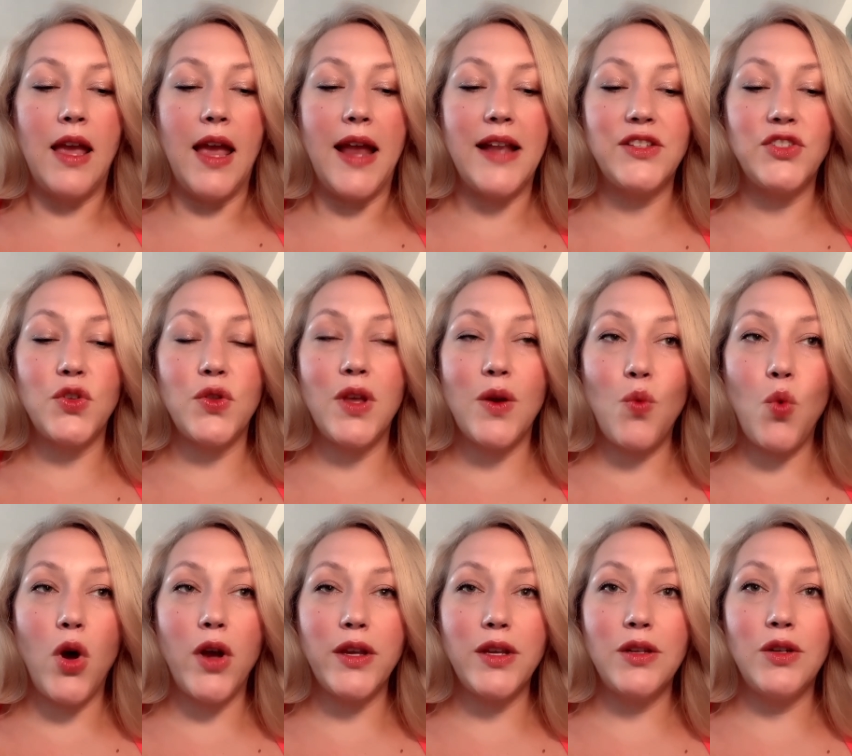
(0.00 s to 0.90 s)
And so they
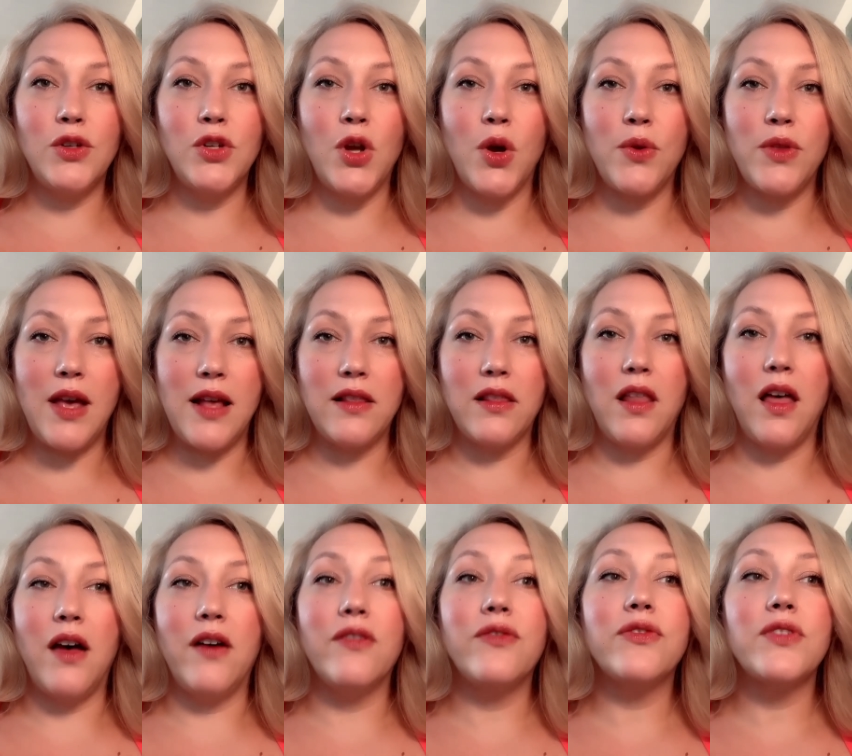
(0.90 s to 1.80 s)
want you to know that
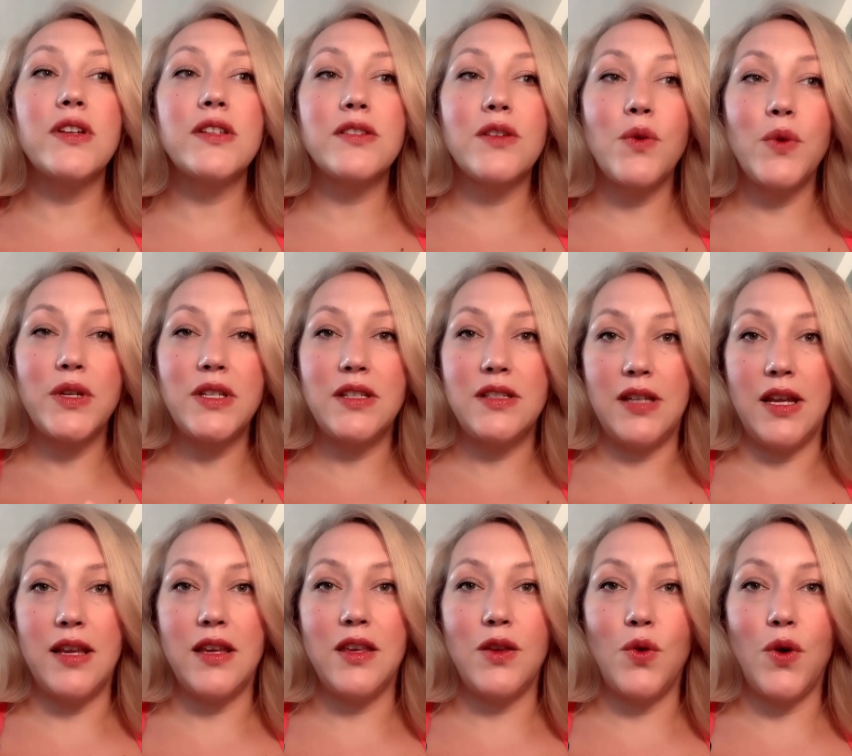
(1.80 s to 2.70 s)
love is going to
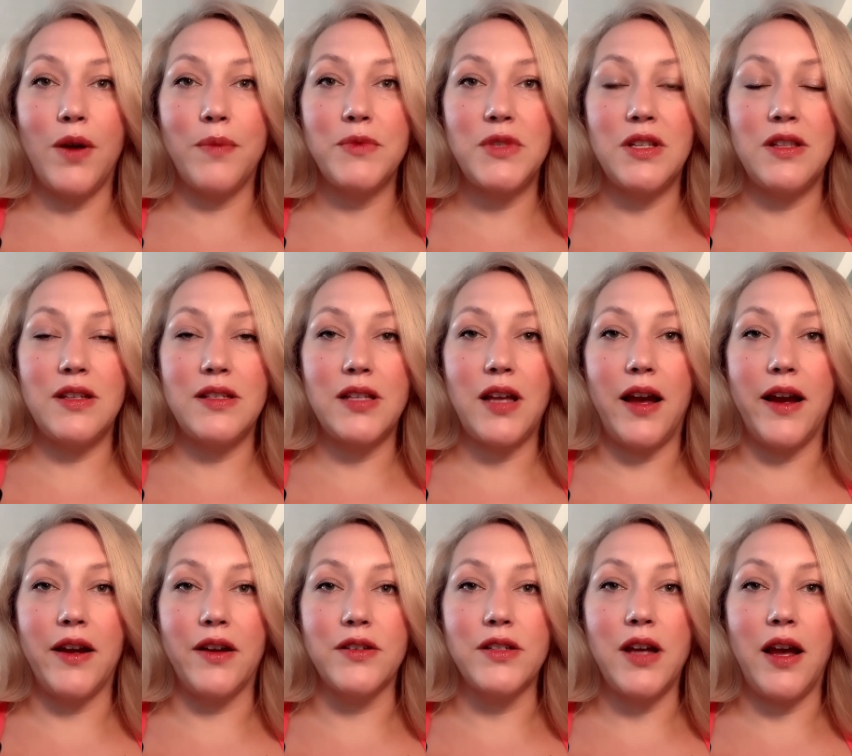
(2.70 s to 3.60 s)
take you up to these
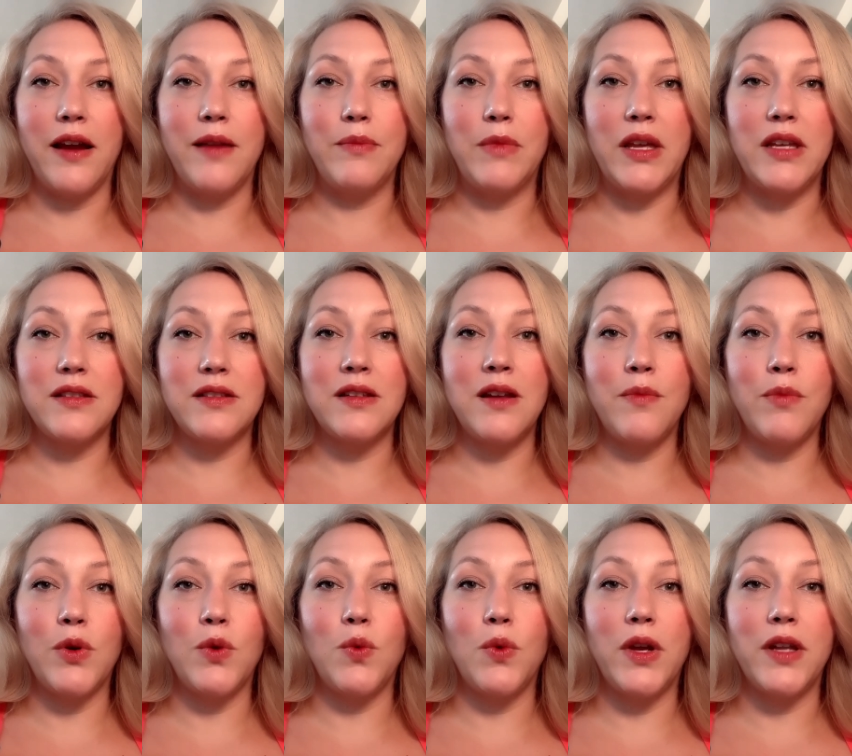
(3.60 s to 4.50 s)
higher timelines.
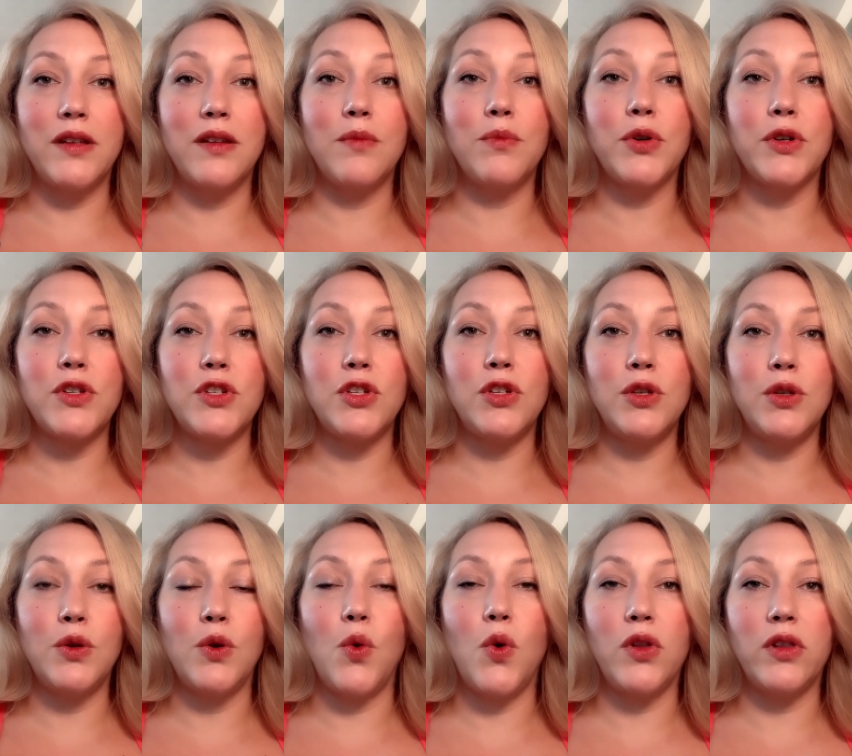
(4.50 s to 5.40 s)
Number one. Number
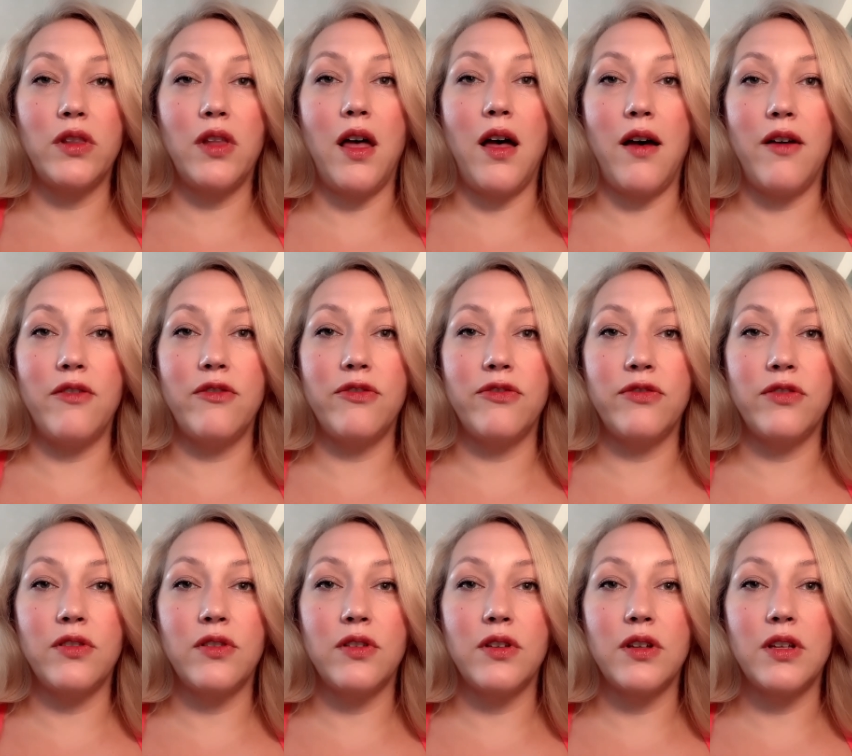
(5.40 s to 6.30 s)
two, love
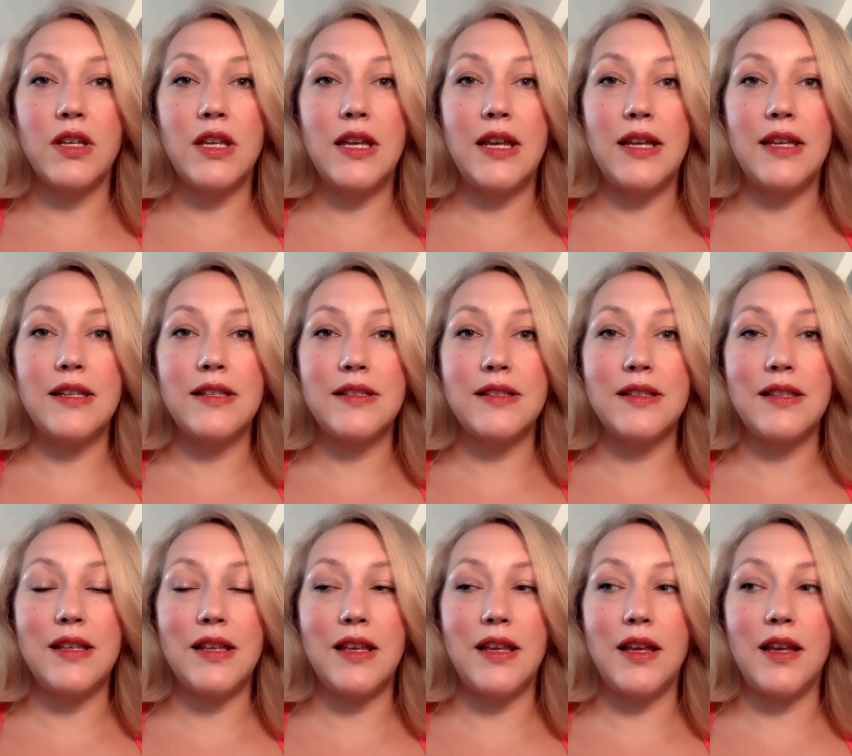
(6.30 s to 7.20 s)
is
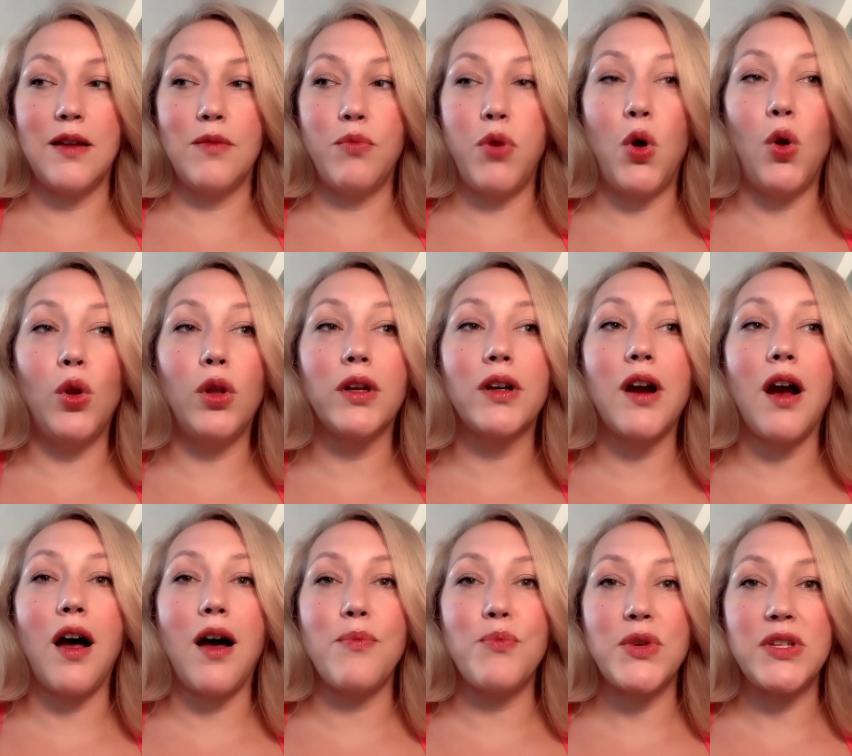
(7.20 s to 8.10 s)
the polar
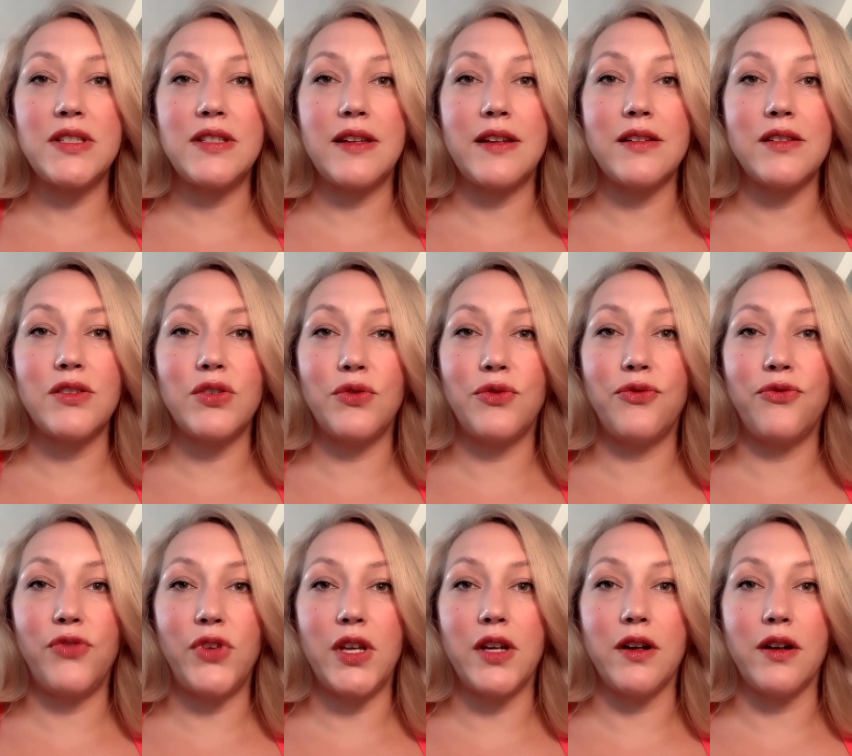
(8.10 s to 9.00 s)
opposite to
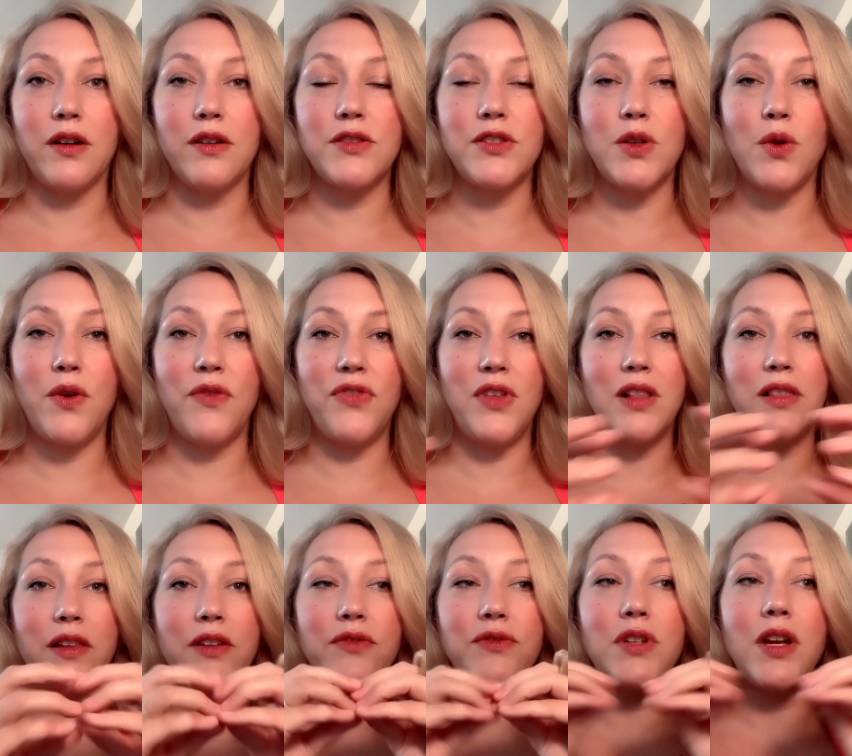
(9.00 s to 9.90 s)
fear. So if they
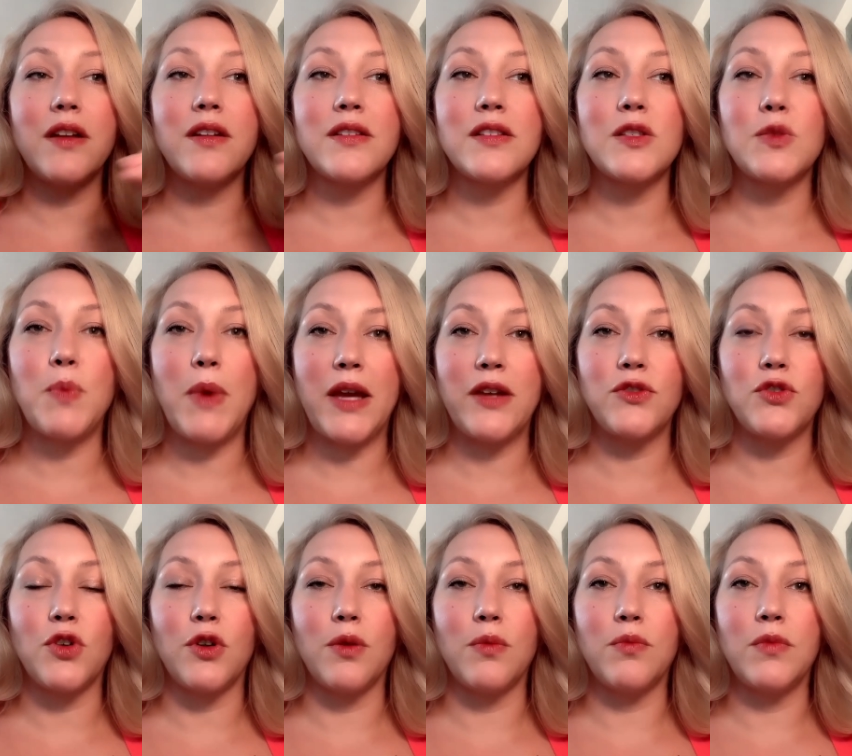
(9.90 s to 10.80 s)
lived on a
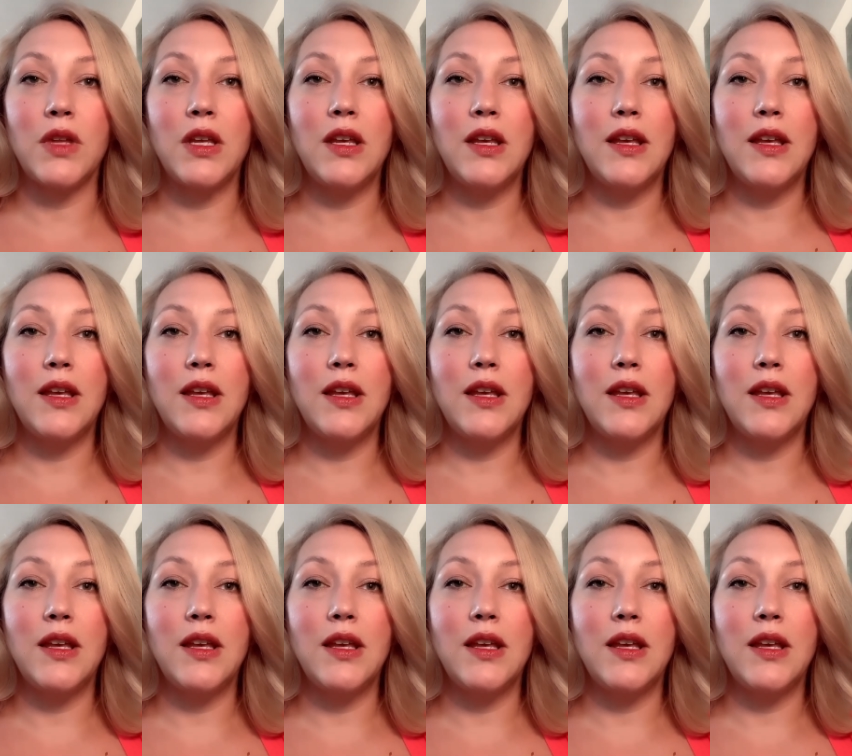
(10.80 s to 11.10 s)
spectrum,